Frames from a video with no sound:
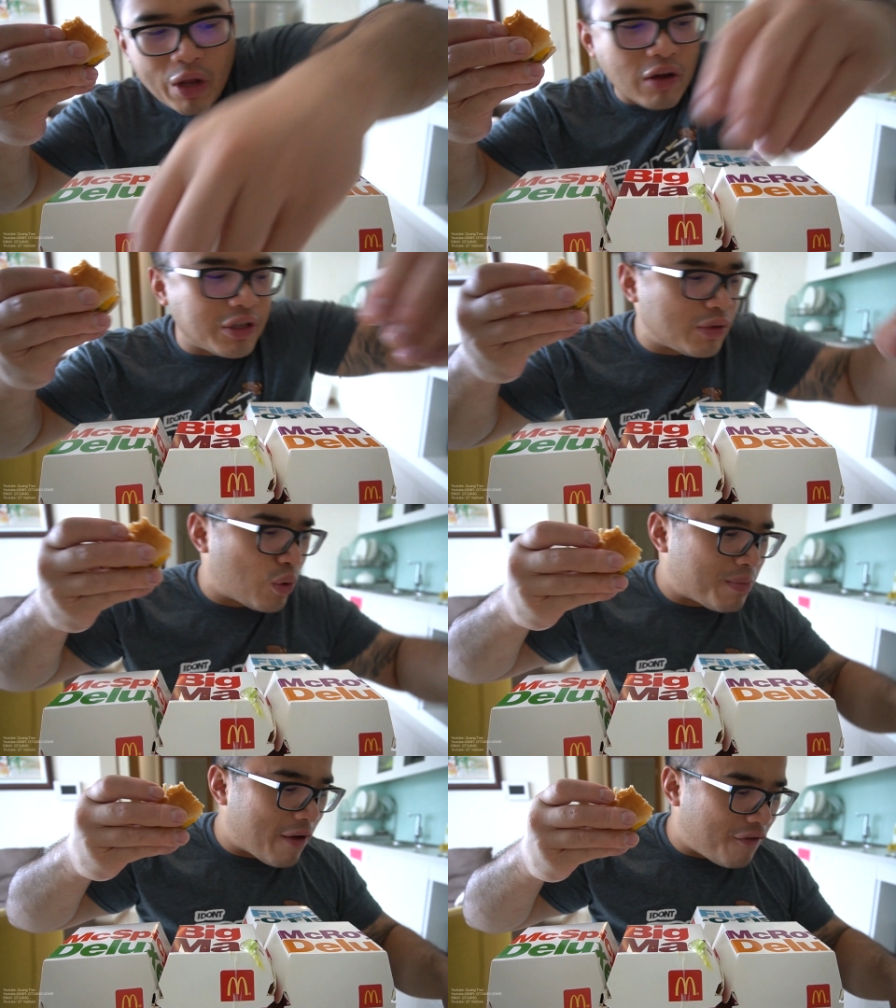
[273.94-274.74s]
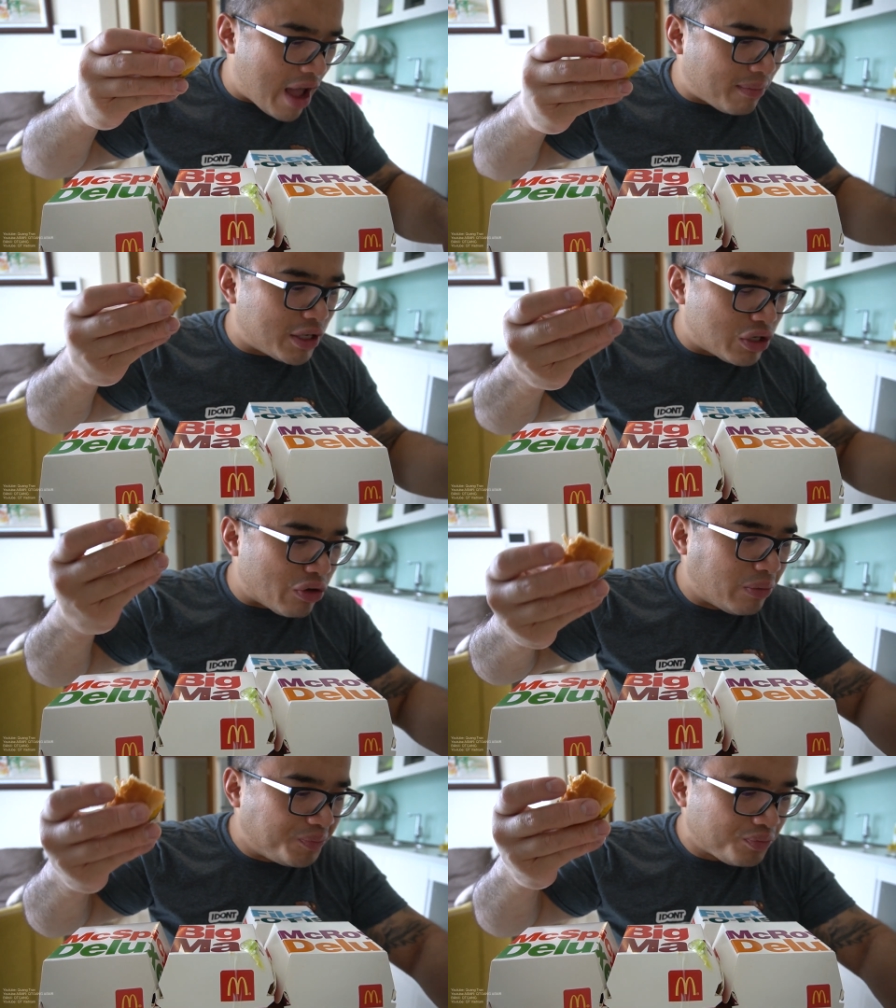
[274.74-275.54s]
I was just with my family
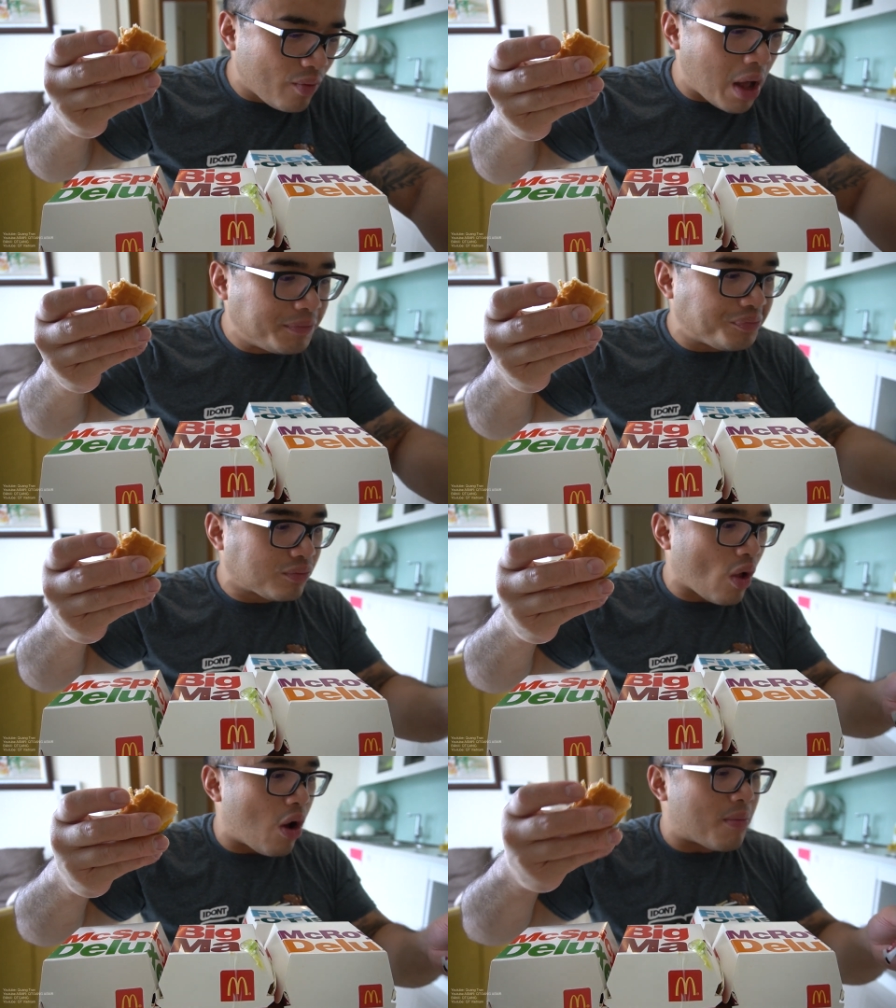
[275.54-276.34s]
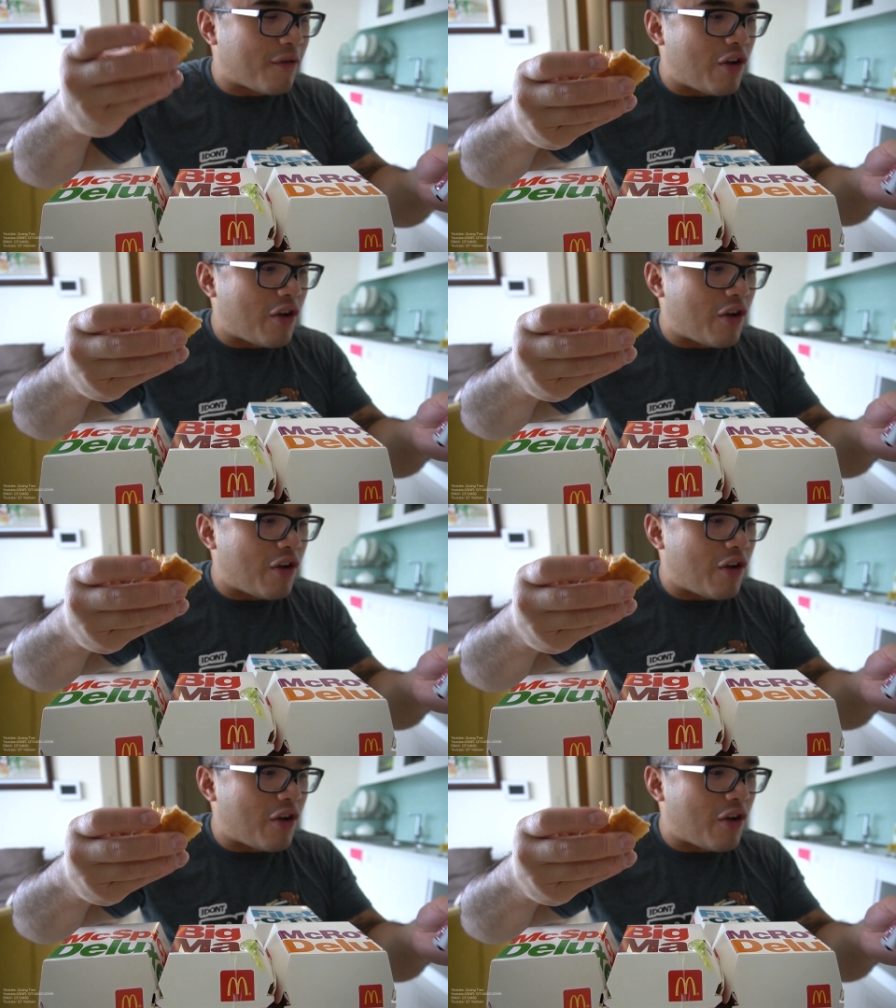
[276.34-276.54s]
too. With my